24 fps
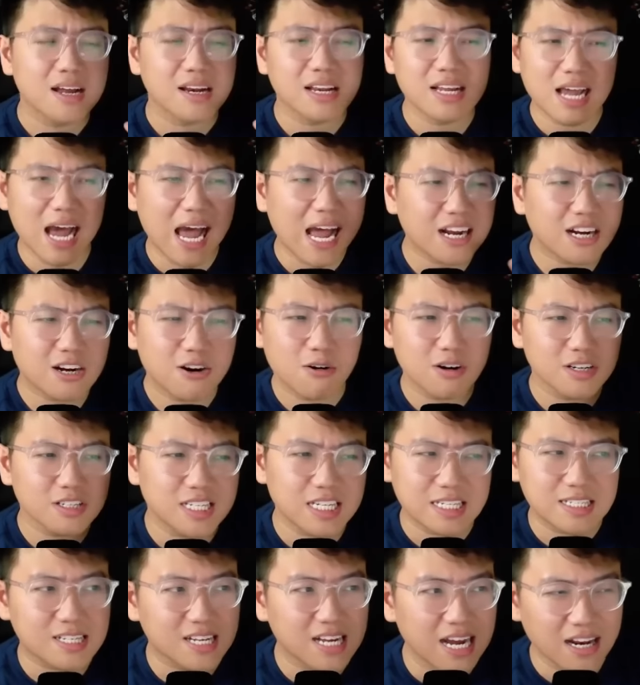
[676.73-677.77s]
The accuracy
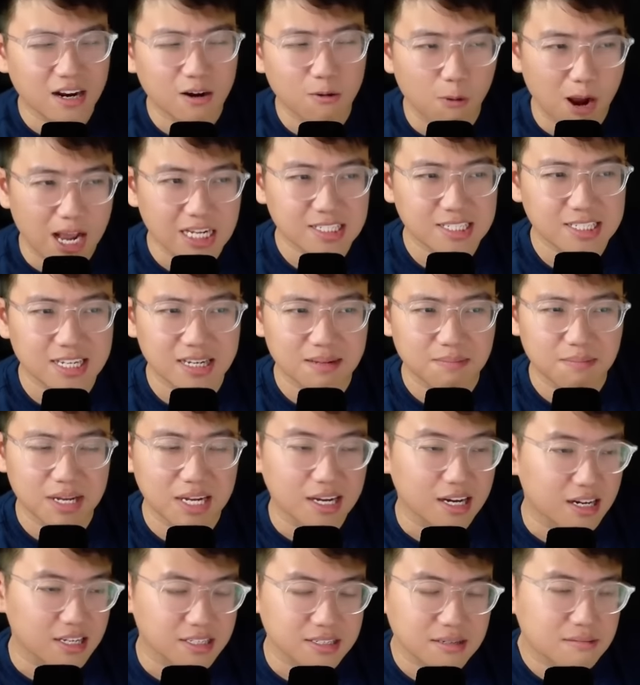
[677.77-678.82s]
is kind of wasted
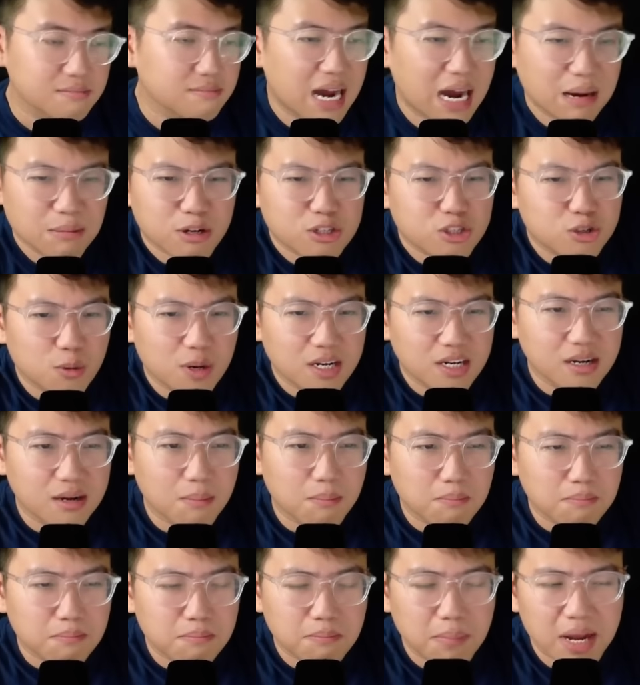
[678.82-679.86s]
because I'm not doing the
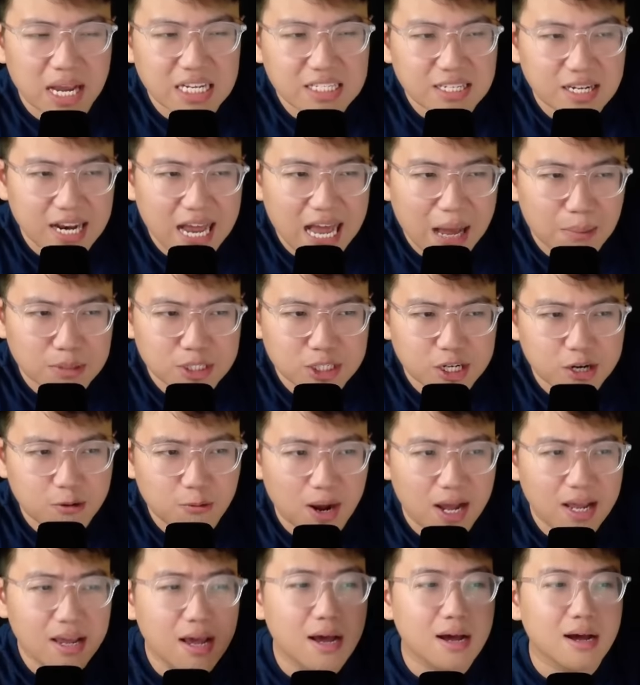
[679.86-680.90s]
amazing damage
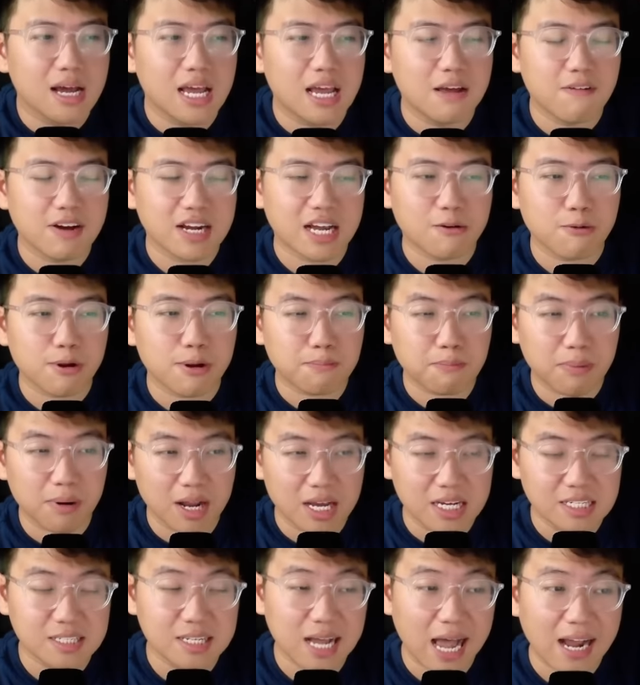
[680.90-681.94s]
anyway. If I can
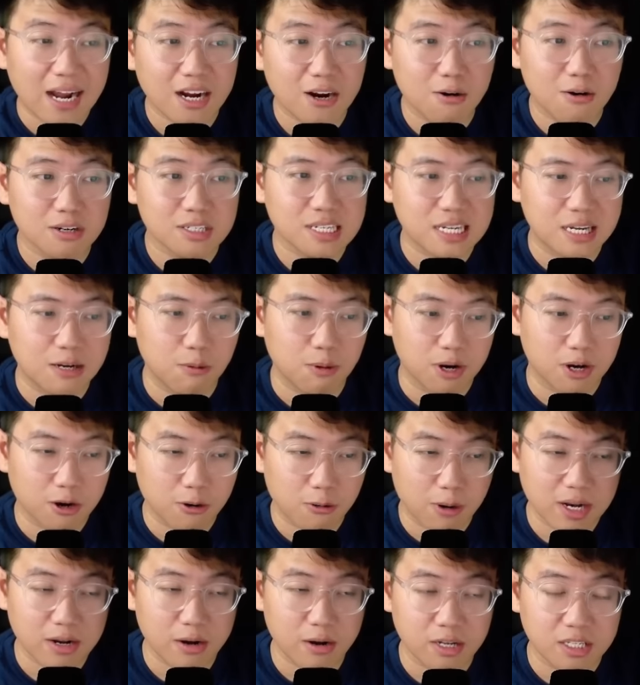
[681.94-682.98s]
replace the accuracy with
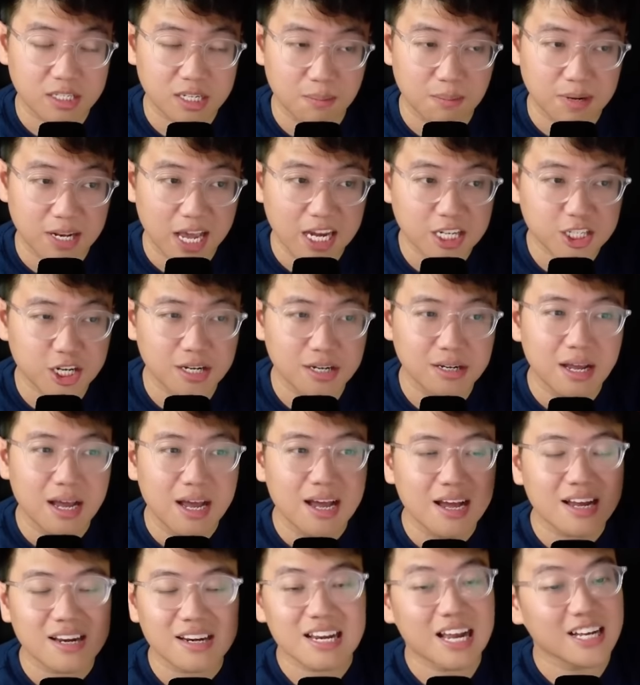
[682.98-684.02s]
crit or determination,
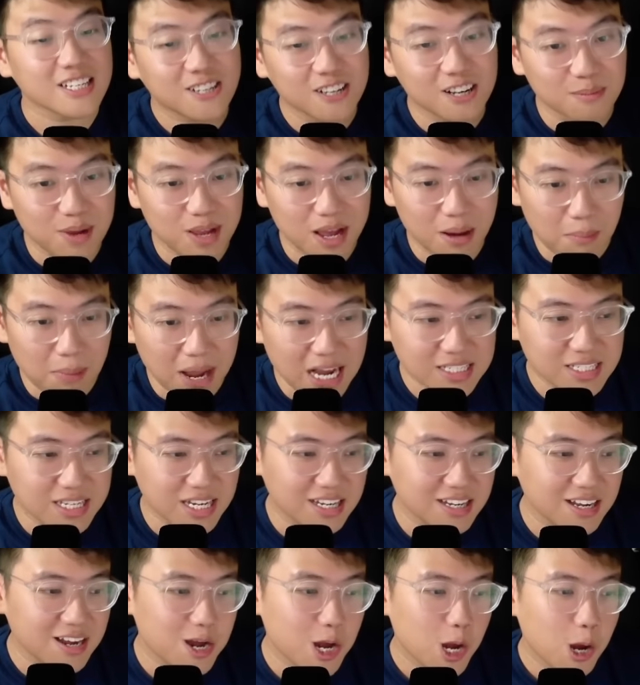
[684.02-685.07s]
that's gonna be
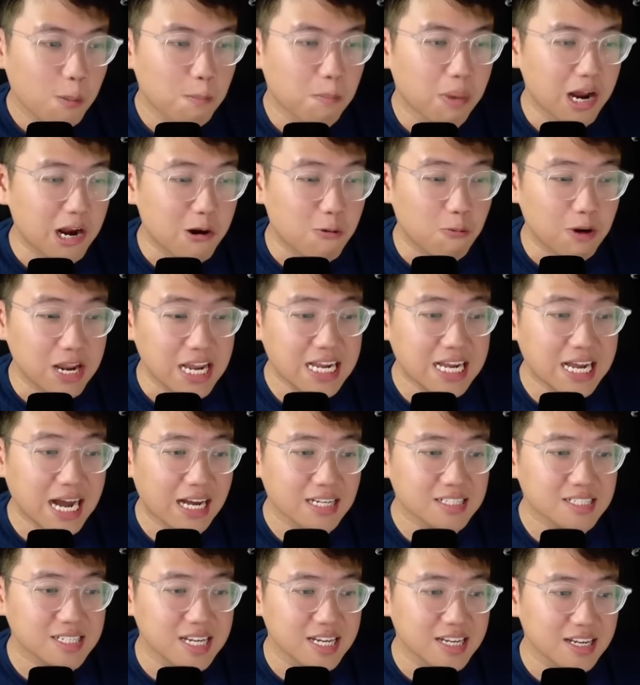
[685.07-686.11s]
amazing. But
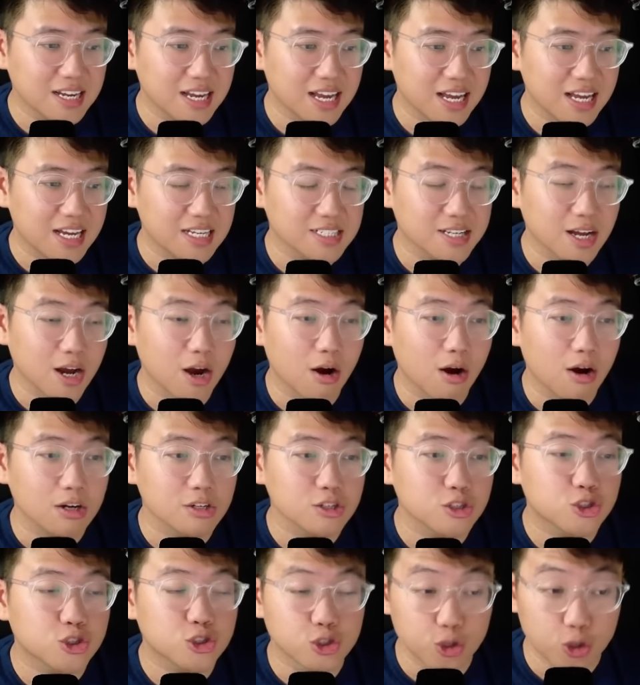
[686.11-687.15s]
recasting is
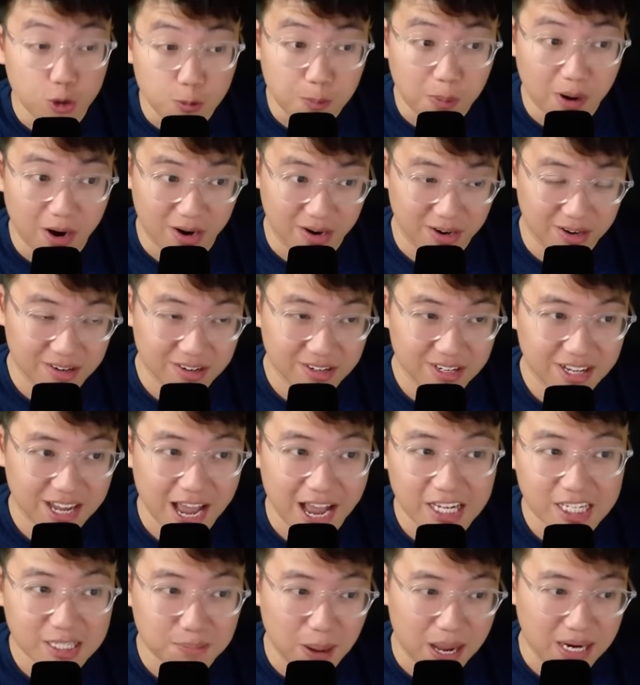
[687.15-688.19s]
super
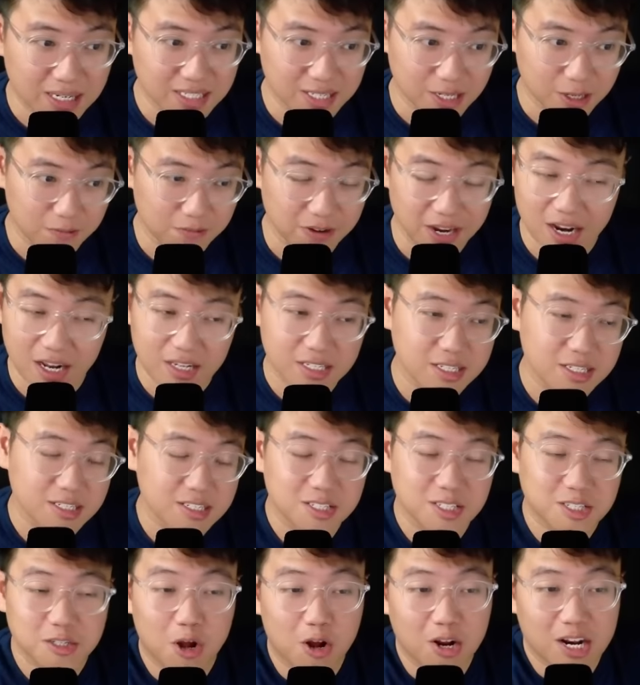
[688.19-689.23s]
expensive.
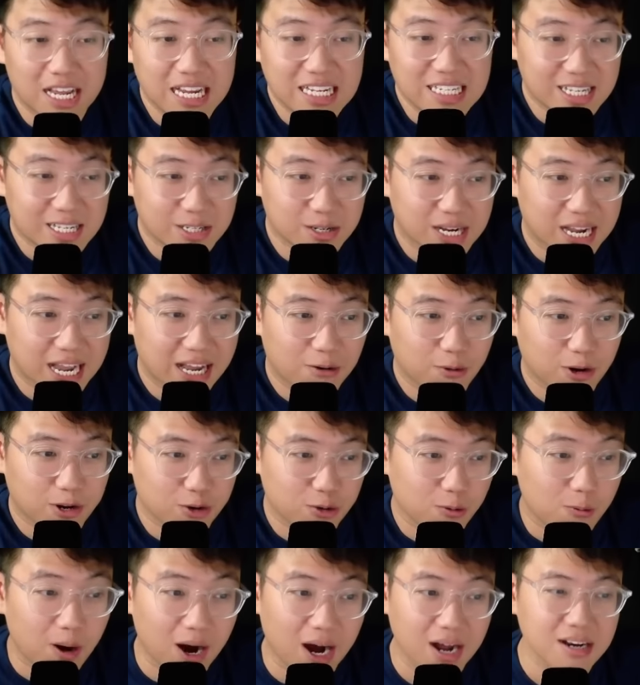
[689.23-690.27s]
It's not easy to get what
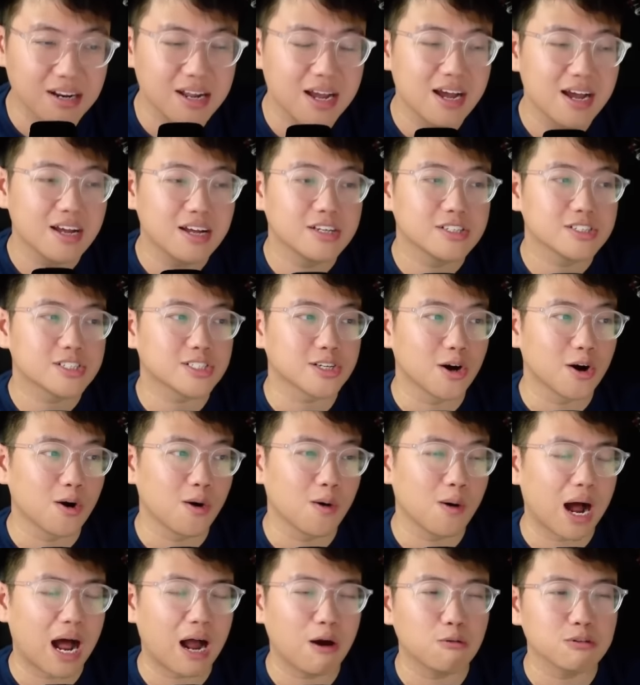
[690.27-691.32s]
you want.
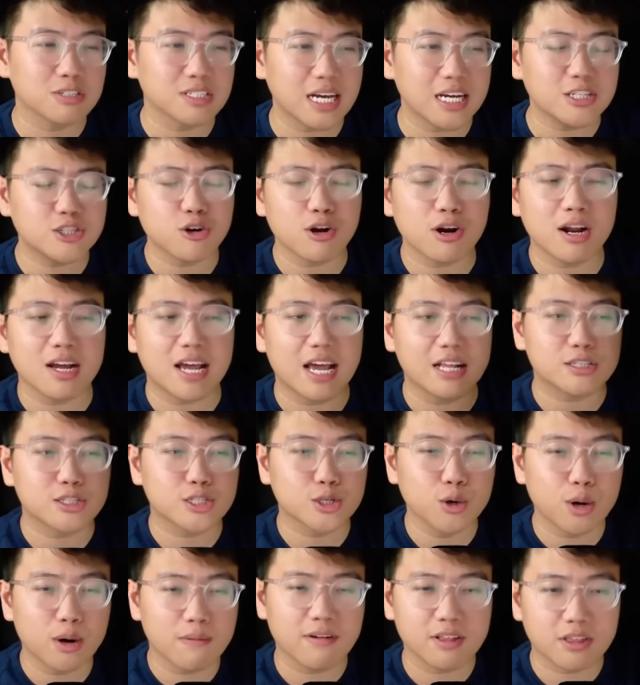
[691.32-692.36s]
So I would say trying to get
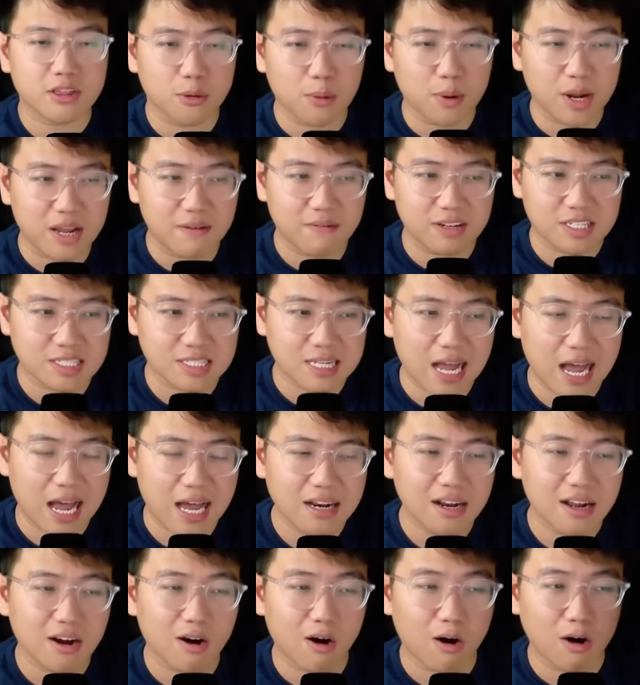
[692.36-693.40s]
2 of the 3 of the stat
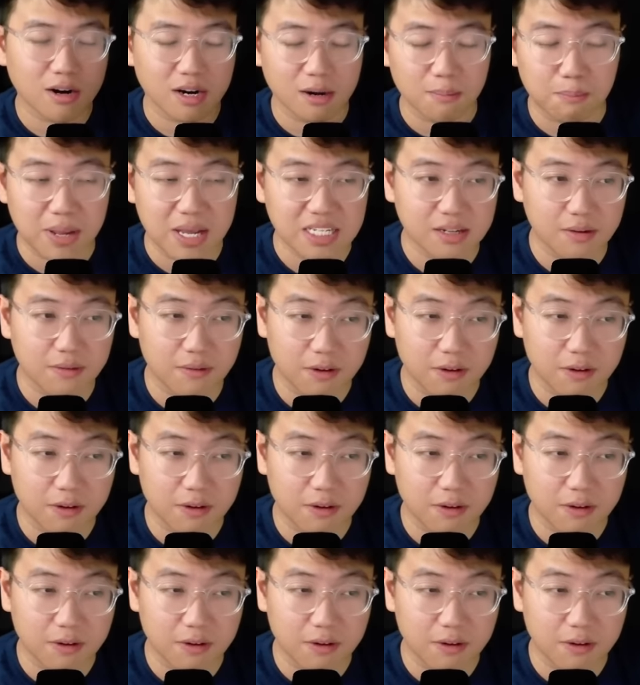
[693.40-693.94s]
on a piece of